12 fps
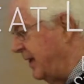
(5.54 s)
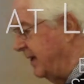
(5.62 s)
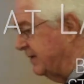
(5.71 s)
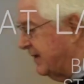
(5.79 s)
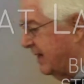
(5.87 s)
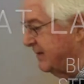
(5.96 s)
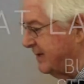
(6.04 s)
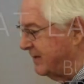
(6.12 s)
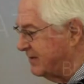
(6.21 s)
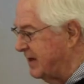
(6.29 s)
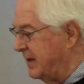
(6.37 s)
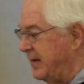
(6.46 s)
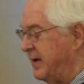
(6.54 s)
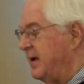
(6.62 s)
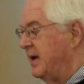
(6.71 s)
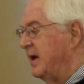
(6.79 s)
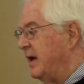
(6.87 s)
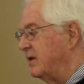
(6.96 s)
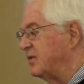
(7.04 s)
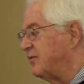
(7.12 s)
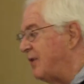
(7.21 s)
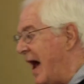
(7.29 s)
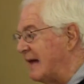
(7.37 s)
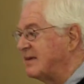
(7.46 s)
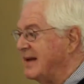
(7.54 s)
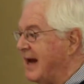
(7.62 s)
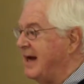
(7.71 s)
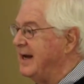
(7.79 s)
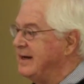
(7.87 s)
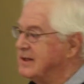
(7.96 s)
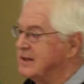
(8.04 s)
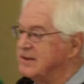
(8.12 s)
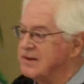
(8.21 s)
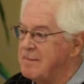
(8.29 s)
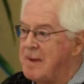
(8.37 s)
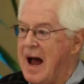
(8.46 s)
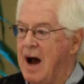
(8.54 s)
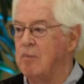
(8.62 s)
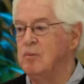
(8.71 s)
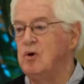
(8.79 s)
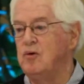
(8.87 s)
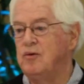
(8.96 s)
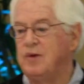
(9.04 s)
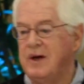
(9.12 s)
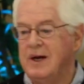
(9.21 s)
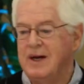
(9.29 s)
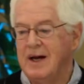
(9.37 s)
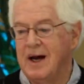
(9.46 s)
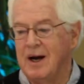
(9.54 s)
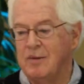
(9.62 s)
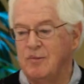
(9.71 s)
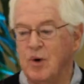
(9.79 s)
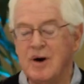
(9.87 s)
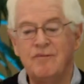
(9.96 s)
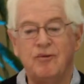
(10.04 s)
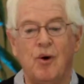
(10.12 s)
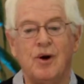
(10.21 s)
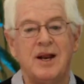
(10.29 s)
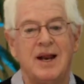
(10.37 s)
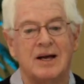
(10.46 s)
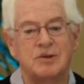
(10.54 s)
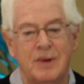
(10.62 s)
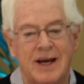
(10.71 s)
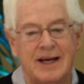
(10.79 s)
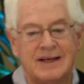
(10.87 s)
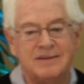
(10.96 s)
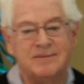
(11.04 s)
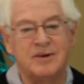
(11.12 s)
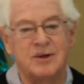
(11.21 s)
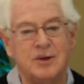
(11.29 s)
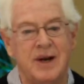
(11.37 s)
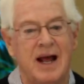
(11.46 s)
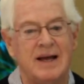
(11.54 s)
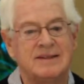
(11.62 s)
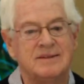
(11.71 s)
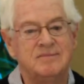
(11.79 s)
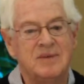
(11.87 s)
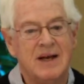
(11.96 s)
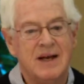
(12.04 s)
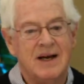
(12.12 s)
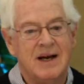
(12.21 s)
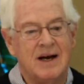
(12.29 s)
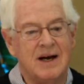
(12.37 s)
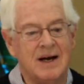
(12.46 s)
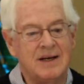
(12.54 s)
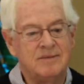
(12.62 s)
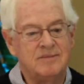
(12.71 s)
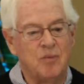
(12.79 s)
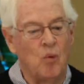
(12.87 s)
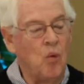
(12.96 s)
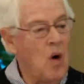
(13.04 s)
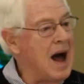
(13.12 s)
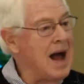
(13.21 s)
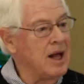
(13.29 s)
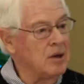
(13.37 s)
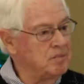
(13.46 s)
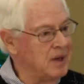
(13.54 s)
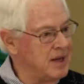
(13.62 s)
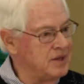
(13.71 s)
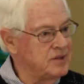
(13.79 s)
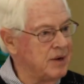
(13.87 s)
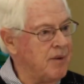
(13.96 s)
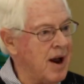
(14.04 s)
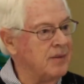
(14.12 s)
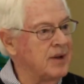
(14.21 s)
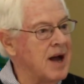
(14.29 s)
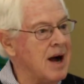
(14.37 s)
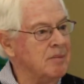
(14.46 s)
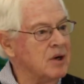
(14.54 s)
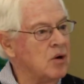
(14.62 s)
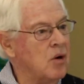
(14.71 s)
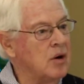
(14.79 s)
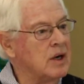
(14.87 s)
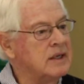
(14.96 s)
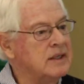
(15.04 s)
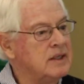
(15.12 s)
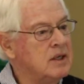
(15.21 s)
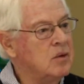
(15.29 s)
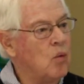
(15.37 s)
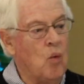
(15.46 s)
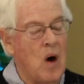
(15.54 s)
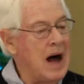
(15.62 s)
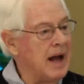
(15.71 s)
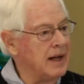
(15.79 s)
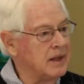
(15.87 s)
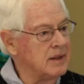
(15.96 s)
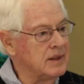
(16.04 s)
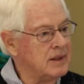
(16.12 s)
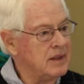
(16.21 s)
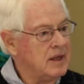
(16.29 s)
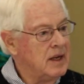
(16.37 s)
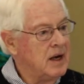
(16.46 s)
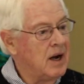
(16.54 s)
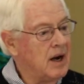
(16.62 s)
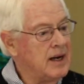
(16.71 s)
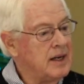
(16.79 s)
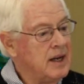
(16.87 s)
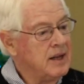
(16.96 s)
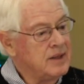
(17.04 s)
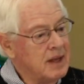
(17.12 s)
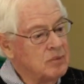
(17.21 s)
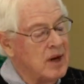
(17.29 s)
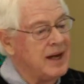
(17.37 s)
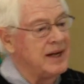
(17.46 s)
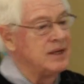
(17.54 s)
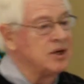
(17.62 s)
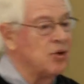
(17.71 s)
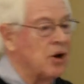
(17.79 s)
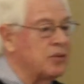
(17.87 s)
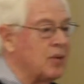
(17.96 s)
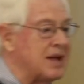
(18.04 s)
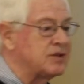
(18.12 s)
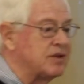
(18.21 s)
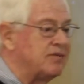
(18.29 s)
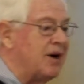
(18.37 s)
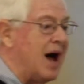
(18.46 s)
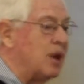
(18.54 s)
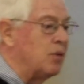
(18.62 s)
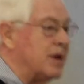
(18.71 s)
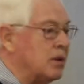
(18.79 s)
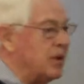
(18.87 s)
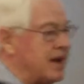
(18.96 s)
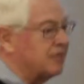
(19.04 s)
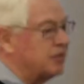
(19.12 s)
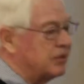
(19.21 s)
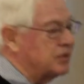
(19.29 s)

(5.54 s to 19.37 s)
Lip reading: piece, because it's fascinating to somehow move. We're in Florida next week for 2 days. All right, wild place around the Common Core, wild. All right, then we're heading to Northwest the following week for